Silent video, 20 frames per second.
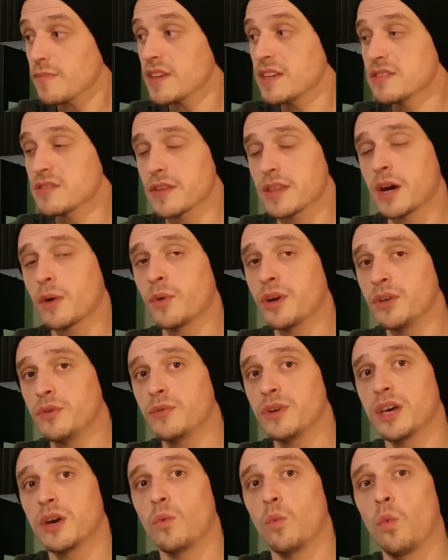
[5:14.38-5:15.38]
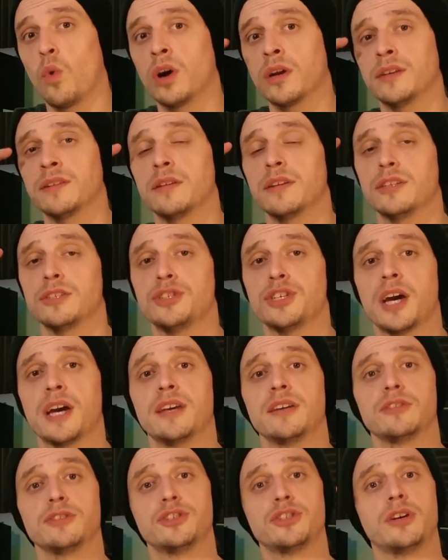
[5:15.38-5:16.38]
so that way you get one
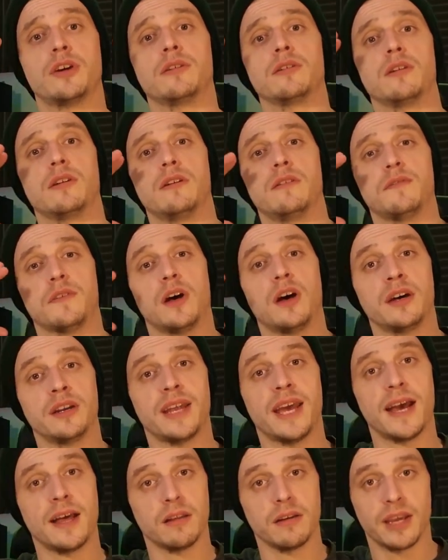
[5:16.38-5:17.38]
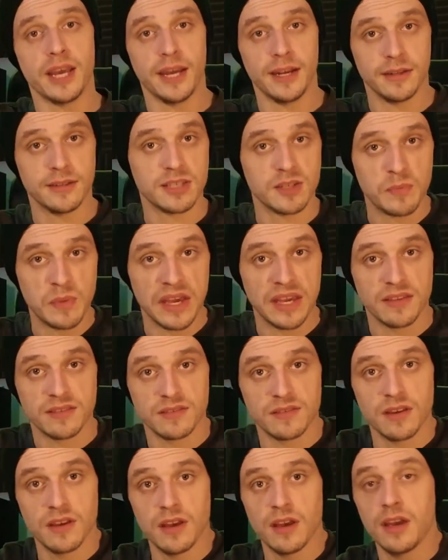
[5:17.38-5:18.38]
giant chunk of unallocated
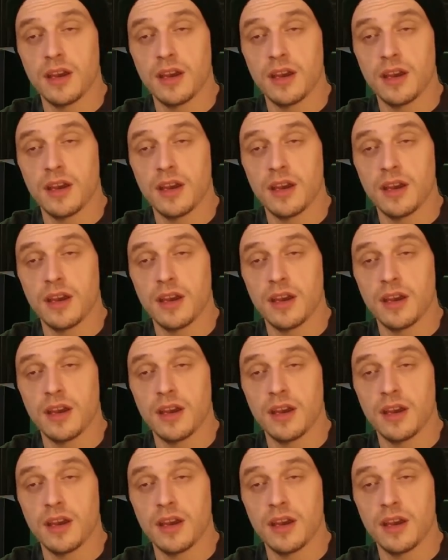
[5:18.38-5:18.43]
space.